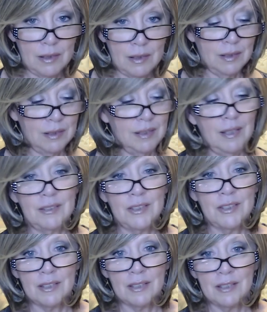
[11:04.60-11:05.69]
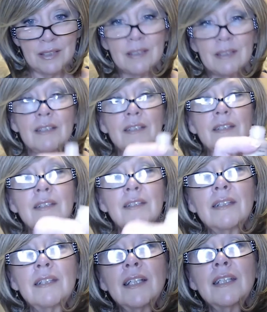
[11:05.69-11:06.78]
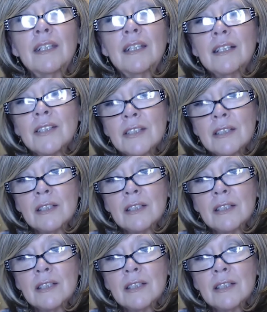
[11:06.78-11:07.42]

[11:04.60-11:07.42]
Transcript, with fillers: Yeah, it's like this.